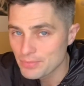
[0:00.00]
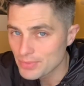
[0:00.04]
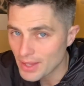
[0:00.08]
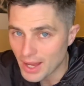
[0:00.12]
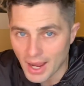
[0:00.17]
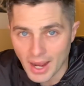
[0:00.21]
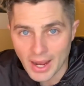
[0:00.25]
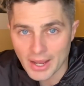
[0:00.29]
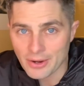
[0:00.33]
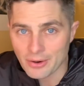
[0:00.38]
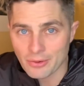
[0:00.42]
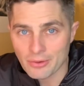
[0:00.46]

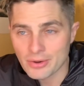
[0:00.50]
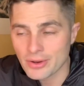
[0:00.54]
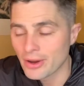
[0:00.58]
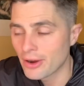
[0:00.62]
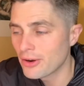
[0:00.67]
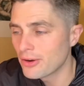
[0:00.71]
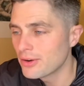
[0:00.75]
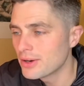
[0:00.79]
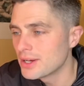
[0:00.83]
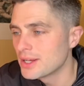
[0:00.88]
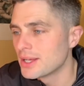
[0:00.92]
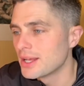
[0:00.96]
I don't
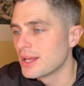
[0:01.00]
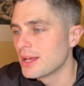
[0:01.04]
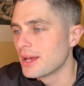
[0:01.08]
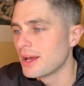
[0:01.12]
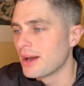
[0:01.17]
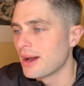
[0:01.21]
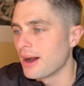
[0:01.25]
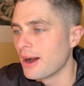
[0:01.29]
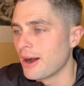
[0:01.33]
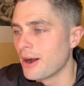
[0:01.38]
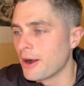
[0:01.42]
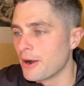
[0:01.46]
know.
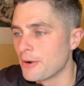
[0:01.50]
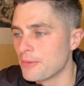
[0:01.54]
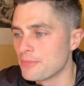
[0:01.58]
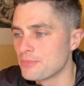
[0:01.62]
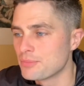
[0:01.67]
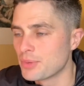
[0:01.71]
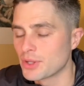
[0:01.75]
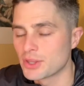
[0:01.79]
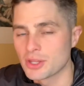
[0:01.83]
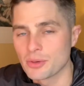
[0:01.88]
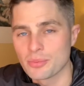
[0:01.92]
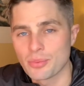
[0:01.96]

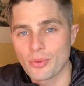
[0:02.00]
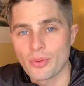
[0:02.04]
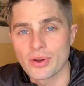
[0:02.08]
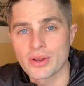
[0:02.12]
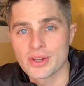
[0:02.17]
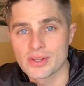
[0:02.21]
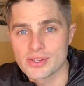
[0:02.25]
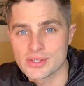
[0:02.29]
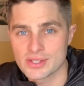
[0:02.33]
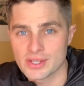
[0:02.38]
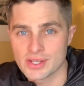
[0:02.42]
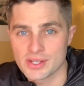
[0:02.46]
But the point
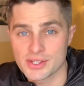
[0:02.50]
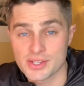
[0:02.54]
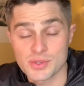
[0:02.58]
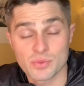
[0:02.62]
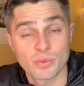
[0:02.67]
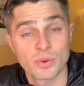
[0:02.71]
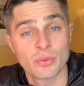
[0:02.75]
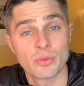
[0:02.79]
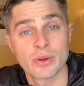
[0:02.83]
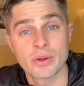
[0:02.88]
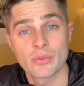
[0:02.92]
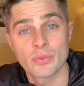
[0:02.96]
is this:
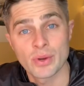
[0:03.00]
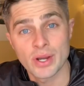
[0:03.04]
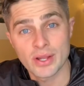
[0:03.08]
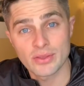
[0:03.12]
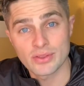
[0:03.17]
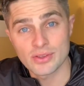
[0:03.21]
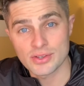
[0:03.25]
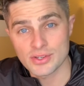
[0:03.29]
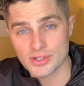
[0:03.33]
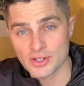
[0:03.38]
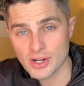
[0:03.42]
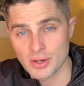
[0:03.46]
when we read the
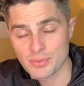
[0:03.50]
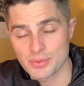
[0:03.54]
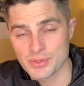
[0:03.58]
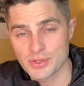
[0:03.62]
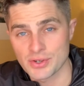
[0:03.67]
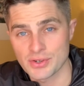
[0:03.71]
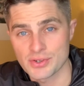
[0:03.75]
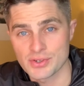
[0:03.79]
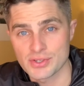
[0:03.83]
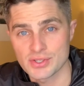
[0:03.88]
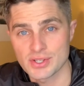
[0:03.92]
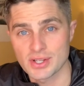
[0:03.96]

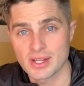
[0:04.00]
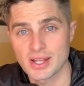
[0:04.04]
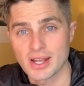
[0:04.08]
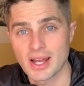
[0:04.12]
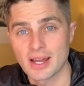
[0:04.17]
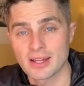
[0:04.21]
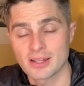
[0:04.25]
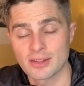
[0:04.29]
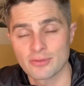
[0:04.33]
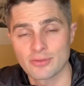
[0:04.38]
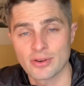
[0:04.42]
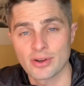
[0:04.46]
scriptures,
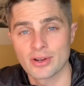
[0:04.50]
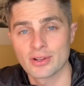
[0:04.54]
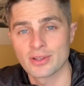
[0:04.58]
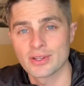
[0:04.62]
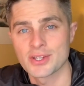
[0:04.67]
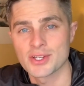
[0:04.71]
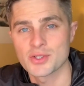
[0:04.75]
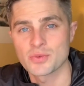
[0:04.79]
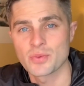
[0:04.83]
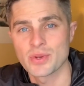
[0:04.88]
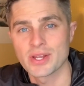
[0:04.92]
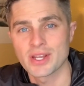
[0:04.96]
at the very
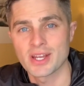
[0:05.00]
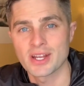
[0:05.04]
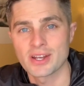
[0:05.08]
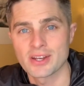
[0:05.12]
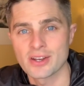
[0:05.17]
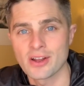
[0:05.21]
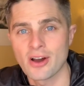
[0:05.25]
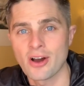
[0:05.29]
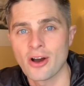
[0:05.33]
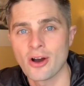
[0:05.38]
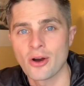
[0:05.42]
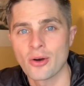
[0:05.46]
least, we can
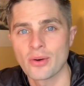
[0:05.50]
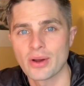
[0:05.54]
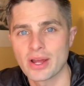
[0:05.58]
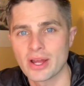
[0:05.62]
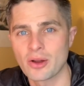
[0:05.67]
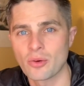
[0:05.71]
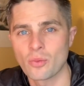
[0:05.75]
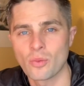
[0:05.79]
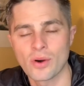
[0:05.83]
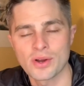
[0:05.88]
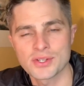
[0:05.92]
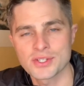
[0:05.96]
know it
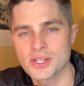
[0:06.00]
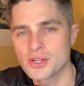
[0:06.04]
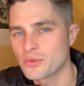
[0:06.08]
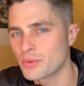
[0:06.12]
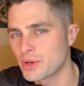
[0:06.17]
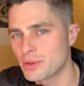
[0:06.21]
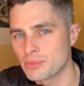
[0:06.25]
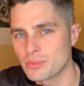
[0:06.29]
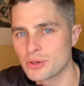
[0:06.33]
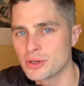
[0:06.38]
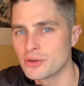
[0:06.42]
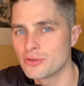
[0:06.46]
wasn't
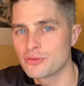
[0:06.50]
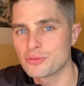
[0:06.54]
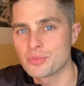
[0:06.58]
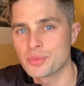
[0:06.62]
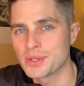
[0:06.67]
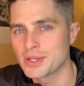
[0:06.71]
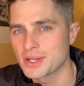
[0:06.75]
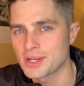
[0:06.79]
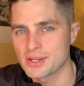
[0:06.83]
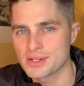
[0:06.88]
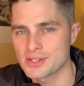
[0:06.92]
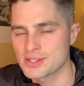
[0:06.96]
removed
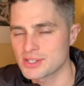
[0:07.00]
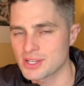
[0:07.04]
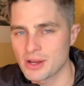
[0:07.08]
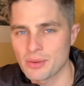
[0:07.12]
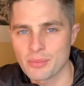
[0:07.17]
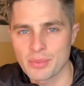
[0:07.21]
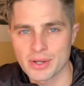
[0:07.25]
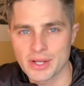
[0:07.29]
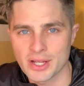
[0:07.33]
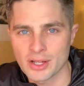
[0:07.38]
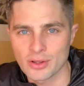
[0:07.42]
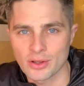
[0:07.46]
because
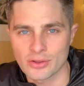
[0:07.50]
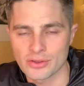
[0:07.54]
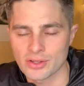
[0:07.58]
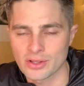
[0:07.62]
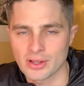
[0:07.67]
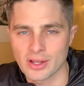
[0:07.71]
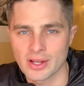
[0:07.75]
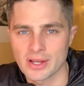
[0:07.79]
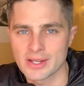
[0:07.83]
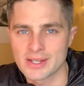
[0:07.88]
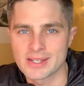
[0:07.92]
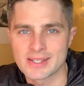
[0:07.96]
somebody along the
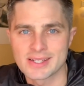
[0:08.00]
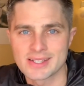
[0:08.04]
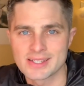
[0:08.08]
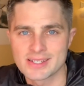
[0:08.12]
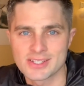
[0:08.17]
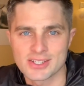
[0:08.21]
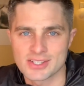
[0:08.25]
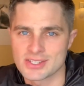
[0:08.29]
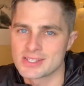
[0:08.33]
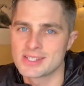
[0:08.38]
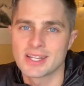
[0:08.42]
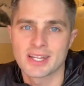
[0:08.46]
line
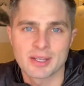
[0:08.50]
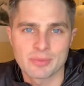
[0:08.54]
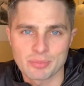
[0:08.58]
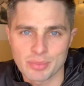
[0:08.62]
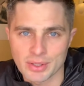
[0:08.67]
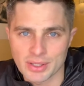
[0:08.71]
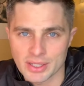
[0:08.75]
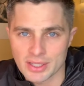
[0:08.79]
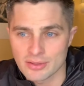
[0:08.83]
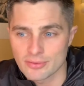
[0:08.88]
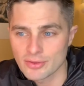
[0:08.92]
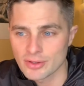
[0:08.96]
just didn't
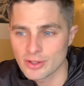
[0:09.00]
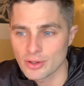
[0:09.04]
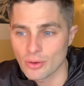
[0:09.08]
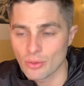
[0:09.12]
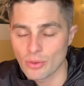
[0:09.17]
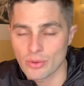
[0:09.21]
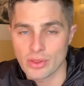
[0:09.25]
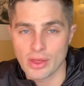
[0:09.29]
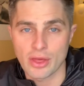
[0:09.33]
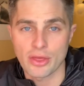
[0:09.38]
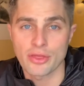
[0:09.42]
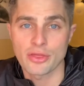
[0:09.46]
believe it, or
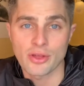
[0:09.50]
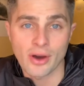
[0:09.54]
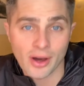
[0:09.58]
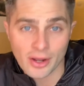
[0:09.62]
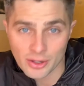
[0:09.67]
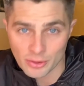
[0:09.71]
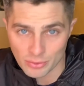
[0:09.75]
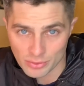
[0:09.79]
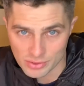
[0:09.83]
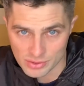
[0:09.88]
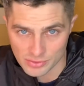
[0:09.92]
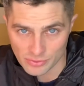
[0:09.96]
they thought
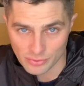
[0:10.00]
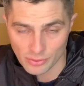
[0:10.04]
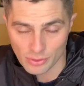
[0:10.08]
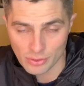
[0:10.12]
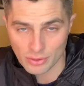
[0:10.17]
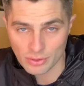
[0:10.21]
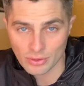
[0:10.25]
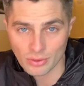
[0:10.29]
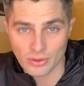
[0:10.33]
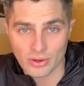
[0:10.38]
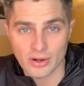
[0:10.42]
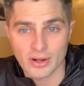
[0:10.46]
it was
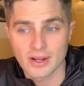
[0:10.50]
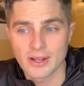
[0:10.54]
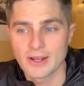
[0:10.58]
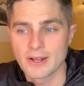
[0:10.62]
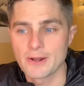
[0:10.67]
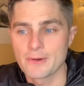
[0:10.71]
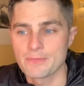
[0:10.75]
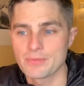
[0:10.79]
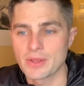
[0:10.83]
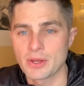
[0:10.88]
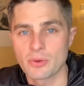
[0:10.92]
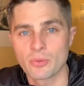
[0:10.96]
folklore.
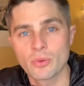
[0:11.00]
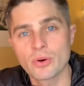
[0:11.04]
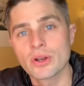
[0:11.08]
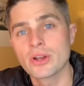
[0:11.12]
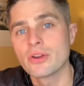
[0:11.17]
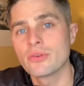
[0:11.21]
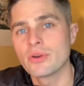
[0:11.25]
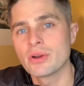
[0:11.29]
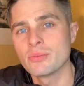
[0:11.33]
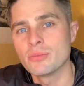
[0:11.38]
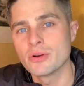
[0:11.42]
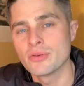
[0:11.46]
They wouldn't
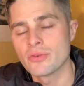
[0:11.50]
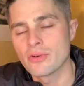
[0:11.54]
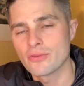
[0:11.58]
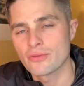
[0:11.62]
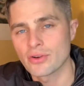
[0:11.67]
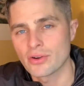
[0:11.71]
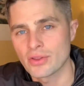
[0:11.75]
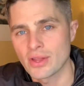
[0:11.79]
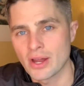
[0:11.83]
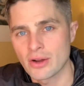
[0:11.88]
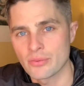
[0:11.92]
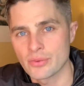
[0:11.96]
remove it
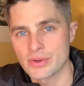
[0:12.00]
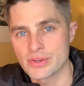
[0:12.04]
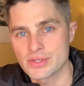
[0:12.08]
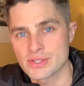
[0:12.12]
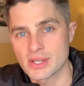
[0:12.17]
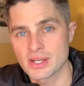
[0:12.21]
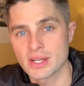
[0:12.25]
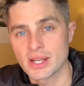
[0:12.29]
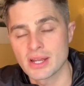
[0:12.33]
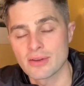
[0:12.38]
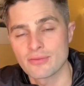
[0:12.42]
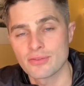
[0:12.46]
for that
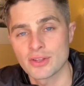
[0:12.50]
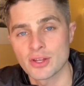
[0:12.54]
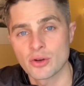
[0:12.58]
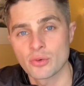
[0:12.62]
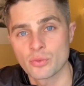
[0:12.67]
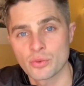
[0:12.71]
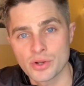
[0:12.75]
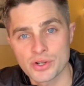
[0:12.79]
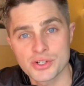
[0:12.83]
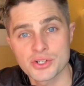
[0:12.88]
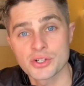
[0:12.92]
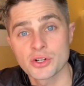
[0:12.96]
reason. If the
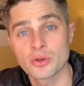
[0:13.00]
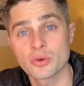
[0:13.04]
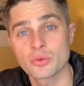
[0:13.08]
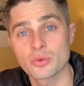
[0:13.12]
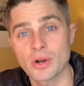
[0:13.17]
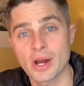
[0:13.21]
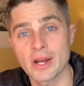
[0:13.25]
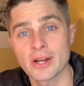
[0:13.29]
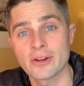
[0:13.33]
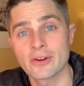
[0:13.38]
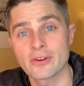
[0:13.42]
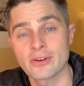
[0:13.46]
original
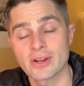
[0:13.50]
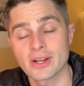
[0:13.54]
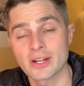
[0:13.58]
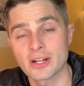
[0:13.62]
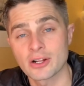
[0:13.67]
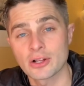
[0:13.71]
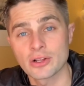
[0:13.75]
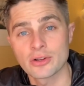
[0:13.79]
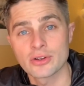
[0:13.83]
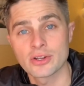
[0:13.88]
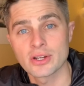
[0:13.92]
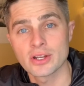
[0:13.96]
writer
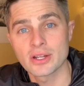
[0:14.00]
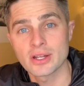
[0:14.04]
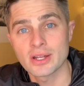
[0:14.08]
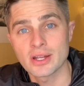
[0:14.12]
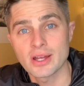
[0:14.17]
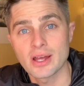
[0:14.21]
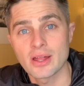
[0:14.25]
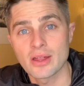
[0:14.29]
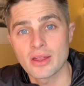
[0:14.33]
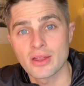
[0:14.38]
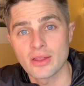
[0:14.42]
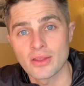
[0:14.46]
included
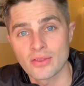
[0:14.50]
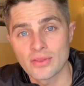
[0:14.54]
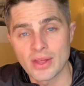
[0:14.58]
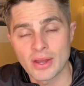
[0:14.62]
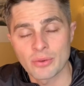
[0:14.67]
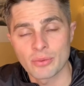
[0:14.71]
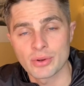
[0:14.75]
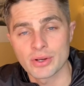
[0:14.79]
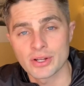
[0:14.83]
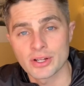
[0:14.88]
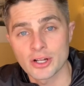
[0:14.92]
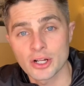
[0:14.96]
it, they
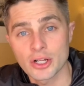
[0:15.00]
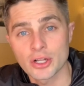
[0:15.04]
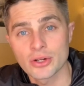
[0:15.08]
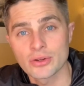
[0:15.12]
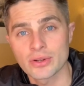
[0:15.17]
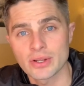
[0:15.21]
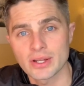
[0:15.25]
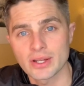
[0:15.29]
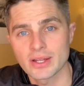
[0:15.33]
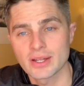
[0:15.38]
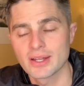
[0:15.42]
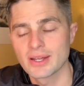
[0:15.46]
would include
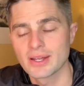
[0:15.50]
it.